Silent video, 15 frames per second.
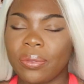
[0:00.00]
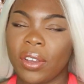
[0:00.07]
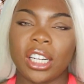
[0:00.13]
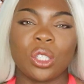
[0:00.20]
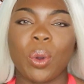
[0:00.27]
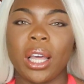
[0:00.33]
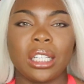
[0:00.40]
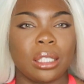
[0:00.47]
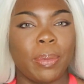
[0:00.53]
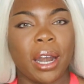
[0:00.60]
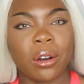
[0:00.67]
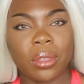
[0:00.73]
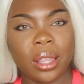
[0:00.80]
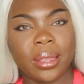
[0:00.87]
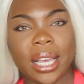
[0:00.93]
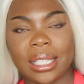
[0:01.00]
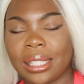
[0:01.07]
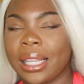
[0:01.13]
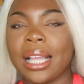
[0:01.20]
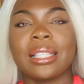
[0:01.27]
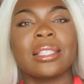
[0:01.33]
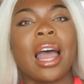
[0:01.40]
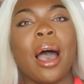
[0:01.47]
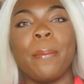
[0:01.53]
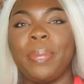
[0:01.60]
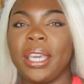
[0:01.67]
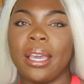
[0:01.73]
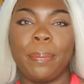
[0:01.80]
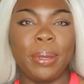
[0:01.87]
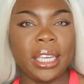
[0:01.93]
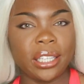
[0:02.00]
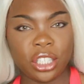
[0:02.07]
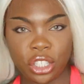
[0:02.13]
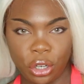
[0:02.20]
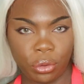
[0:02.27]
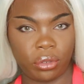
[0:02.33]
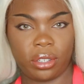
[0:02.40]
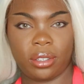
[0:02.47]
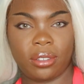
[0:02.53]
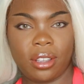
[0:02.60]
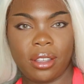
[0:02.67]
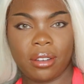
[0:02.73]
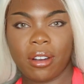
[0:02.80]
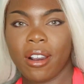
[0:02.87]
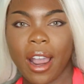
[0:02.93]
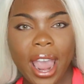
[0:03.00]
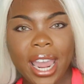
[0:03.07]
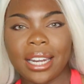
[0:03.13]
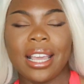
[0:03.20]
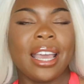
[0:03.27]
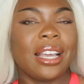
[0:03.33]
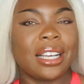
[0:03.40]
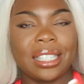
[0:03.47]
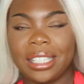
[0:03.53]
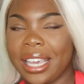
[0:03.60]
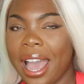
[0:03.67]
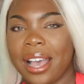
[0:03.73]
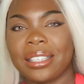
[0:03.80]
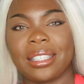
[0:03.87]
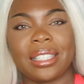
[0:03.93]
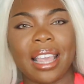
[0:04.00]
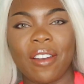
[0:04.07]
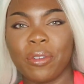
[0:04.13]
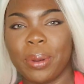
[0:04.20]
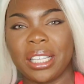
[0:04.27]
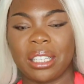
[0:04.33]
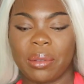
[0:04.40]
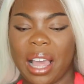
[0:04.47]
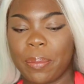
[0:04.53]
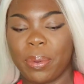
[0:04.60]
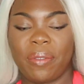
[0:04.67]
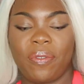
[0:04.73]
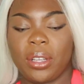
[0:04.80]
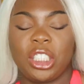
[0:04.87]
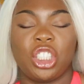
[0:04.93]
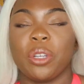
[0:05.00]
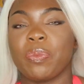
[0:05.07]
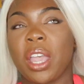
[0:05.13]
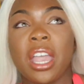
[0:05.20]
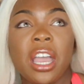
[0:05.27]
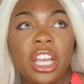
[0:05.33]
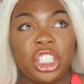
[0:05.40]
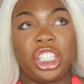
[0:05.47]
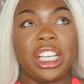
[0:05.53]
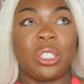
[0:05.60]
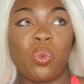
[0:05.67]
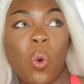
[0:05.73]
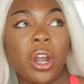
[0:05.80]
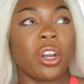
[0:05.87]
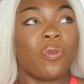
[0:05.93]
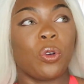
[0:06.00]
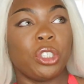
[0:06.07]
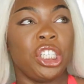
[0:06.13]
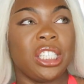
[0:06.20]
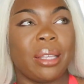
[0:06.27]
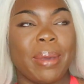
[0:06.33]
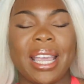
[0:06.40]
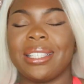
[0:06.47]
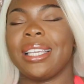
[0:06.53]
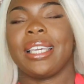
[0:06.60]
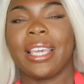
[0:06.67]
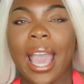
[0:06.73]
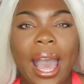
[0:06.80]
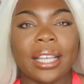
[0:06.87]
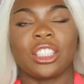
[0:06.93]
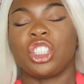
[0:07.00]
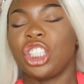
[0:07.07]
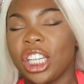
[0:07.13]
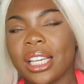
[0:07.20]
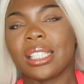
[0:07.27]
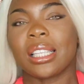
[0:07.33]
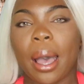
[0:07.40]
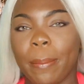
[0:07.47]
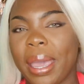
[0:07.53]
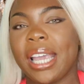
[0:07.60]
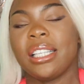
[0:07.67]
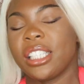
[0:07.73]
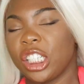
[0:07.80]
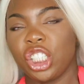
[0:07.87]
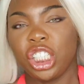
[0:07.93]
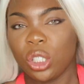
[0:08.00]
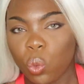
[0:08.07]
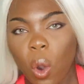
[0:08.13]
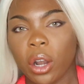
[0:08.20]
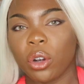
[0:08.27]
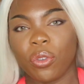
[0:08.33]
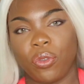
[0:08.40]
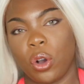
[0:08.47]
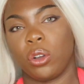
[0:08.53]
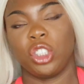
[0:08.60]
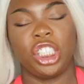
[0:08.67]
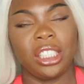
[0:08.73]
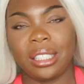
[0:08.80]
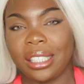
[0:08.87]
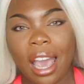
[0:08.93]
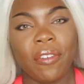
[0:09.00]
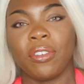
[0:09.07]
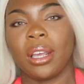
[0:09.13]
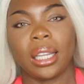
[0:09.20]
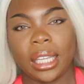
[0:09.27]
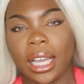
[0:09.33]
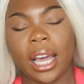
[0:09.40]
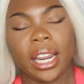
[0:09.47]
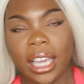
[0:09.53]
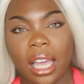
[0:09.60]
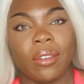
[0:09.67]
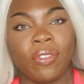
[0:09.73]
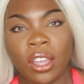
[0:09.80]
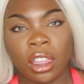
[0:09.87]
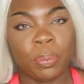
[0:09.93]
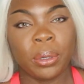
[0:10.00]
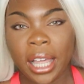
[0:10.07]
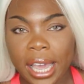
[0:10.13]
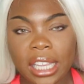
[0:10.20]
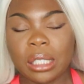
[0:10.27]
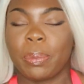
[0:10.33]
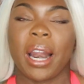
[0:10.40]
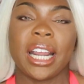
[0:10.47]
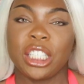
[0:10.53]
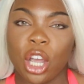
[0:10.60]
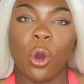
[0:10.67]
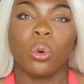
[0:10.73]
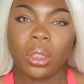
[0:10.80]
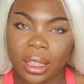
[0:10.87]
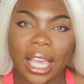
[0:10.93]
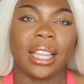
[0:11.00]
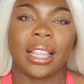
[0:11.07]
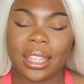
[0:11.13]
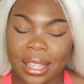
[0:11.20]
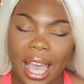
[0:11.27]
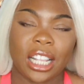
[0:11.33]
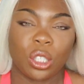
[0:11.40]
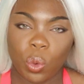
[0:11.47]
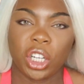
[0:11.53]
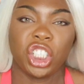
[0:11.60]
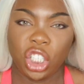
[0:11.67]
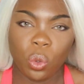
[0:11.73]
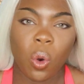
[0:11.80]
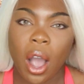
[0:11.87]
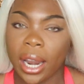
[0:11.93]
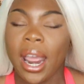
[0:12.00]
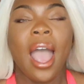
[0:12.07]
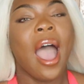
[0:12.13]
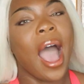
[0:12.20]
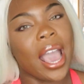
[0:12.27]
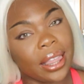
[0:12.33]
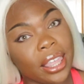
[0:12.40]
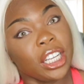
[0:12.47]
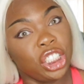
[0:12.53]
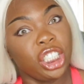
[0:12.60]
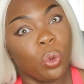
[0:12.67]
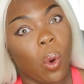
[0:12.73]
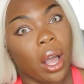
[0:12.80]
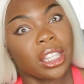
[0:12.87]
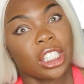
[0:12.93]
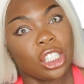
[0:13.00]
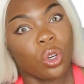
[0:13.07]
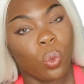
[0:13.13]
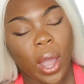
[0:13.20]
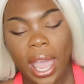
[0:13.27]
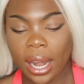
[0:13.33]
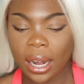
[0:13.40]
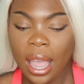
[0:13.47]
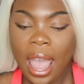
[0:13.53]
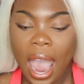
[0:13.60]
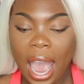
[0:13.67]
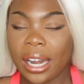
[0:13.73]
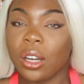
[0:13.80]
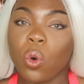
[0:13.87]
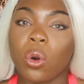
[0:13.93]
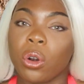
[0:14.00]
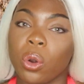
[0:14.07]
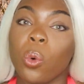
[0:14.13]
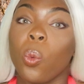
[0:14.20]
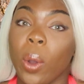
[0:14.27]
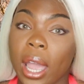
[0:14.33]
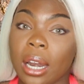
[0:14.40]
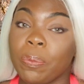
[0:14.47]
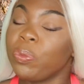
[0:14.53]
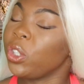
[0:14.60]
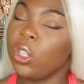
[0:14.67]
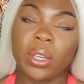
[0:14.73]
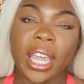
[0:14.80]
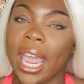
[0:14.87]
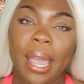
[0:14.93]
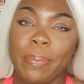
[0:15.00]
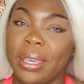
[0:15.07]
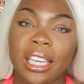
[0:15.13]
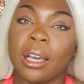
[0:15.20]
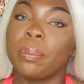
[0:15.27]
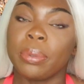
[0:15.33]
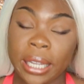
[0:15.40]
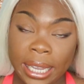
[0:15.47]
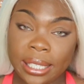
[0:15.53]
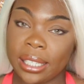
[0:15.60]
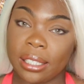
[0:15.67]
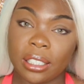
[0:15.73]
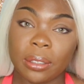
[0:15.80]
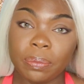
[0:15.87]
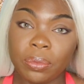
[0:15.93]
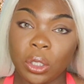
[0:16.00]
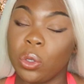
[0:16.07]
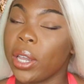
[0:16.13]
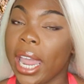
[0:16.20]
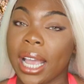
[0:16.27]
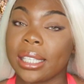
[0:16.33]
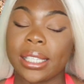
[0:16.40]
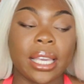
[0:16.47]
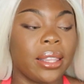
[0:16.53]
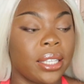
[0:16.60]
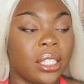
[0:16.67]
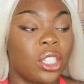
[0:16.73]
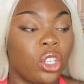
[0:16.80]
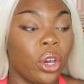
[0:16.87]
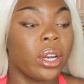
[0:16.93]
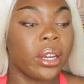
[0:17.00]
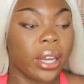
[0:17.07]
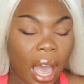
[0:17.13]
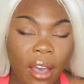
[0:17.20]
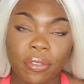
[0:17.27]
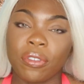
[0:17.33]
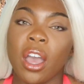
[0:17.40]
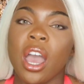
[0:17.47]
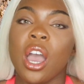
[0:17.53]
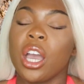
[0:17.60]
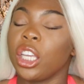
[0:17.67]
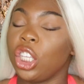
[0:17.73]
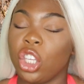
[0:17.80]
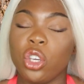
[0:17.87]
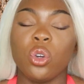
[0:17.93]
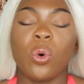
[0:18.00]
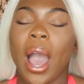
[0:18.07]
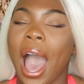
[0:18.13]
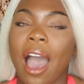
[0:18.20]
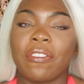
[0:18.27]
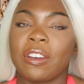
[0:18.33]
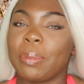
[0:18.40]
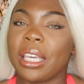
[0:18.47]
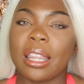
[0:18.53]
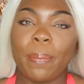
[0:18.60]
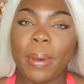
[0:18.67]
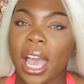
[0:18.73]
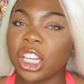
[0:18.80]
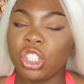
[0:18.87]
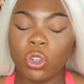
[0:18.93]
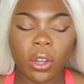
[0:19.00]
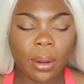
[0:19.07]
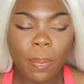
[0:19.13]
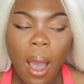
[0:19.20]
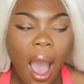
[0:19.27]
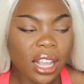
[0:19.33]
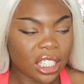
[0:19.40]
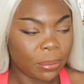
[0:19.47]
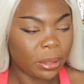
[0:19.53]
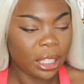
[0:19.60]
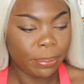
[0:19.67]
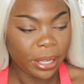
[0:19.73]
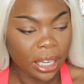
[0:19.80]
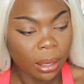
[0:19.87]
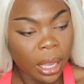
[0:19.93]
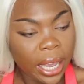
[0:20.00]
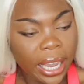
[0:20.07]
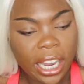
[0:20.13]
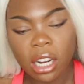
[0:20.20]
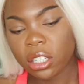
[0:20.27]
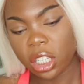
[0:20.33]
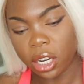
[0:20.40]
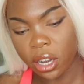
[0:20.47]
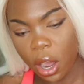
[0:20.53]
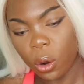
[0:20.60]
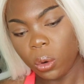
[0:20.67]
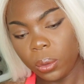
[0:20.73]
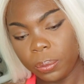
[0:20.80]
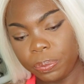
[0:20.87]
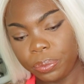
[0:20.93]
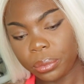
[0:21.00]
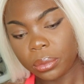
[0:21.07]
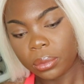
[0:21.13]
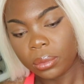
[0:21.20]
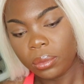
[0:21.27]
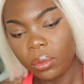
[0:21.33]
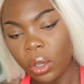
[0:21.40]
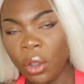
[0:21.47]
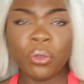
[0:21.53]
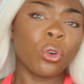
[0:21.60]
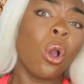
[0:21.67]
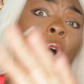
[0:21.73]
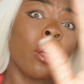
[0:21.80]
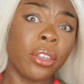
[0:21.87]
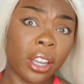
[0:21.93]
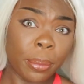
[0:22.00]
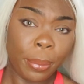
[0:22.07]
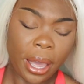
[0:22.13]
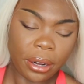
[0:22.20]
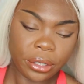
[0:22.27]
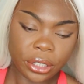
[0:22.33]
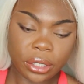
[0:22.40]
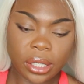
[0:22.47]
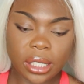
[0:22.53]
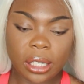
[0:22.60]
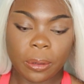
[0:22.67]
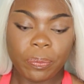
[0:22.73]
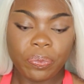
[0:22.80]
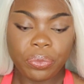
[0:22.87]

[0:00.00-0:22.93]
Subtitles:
Venezuela's better than this. Let's not be a B student, all right? Cause yes, everybody's gonna like, but she's wonderful. She's amazing. Yes, she is amazing. She's wonderful. She's definitely going to get fifth place, but I don't think that that's what she wants. I think she wants to win. And in order to win, you can't be complacent. You can't say this is good enough. You have to be the best you can possibly be. Here's a note for all the competitors.